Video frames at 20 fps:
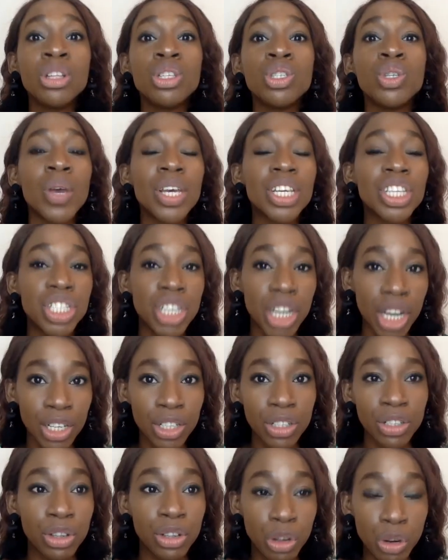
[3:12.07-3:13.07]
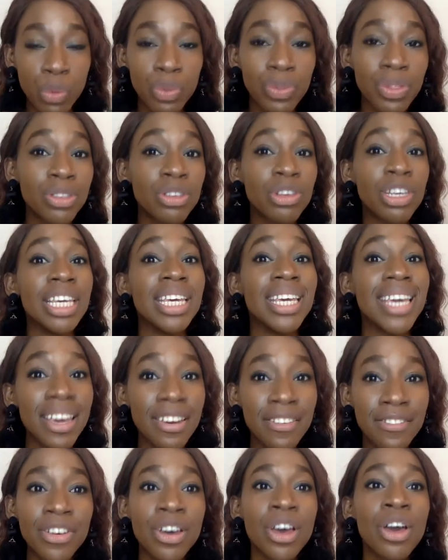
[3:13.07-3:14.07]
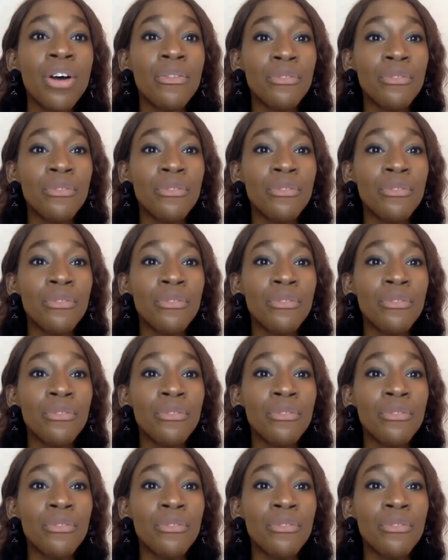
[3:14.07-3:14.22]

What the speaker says: to exchange, to give,